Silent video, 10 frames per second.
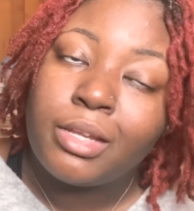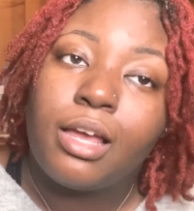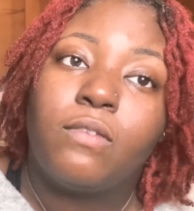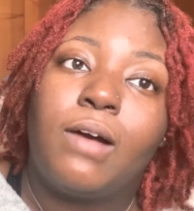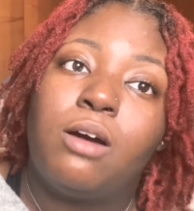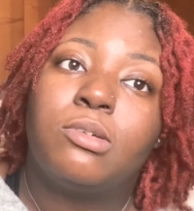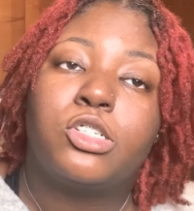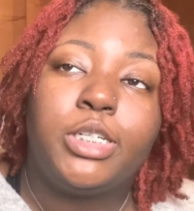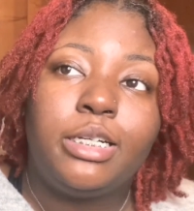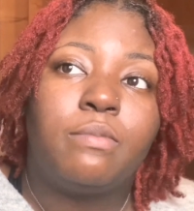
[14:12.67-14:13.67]
if I was
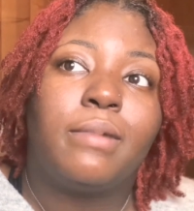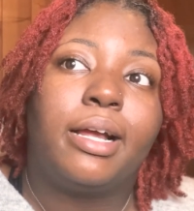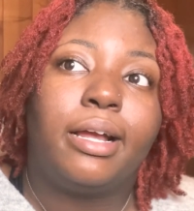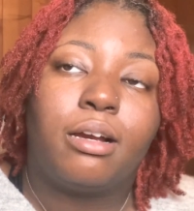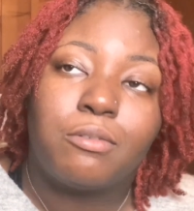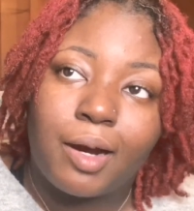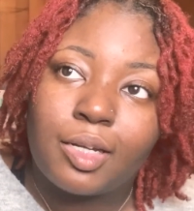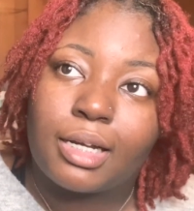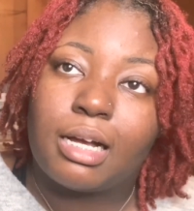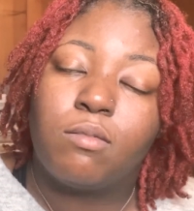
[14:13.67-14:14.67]
treating my hair right
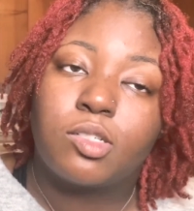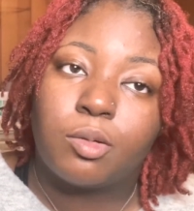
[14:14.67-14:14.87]
like I was